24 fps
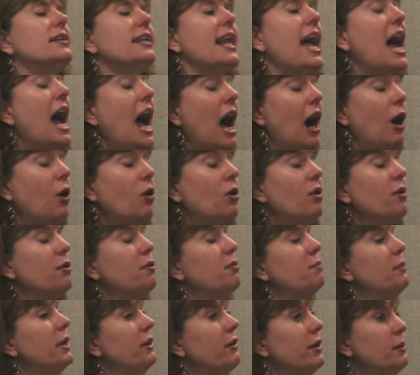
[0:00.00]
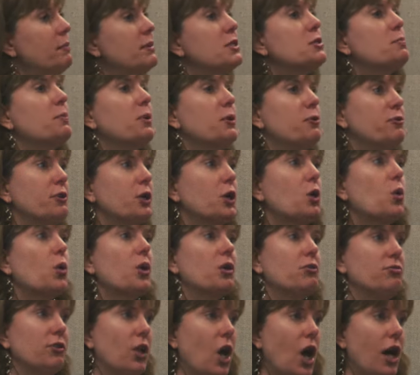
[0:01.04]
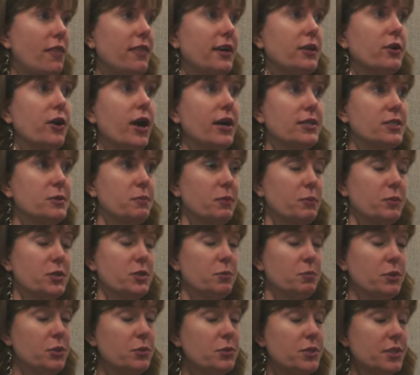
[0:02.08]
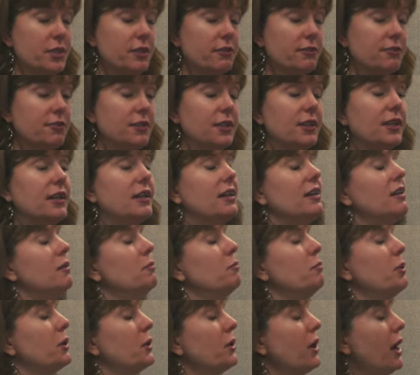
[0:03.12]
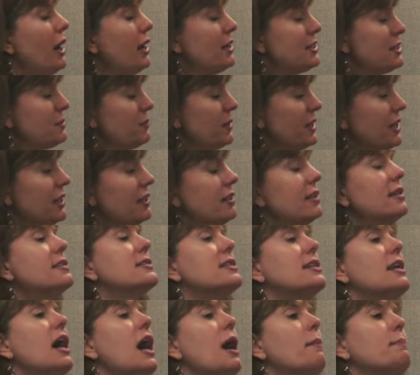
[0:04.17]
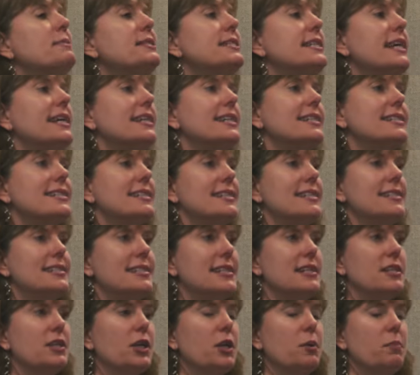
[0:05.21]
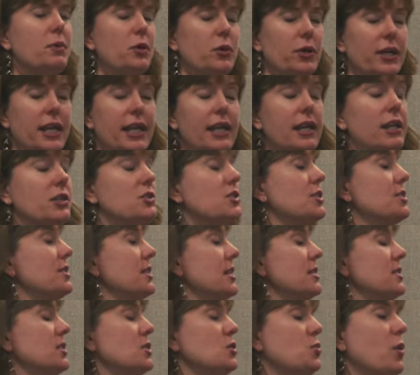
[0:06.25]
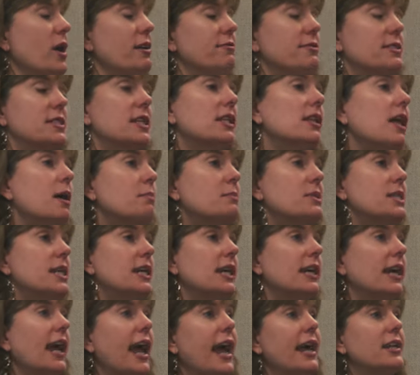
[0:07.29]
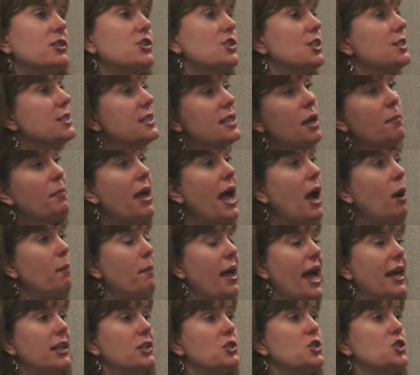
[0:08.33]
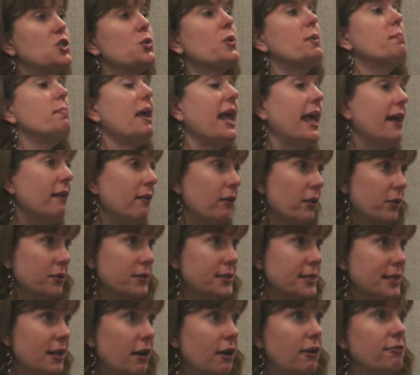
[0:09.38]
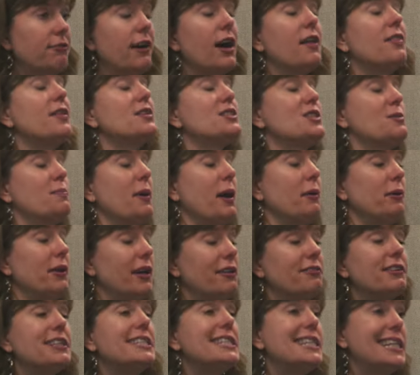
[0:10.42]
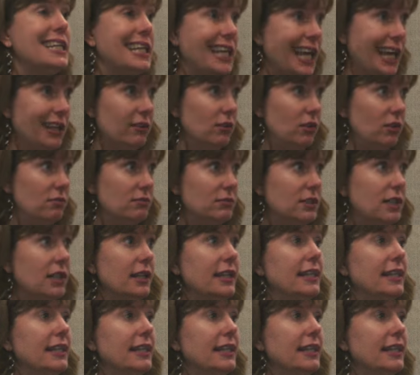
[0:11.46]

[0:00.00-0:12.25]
Now, Mary must prove in a court of law that her husband was abusive. But her husband is an upstanding citizen in the community. He just says his wife is clumsy, and she somehow managed to impale herself on the spout of a tea kettle.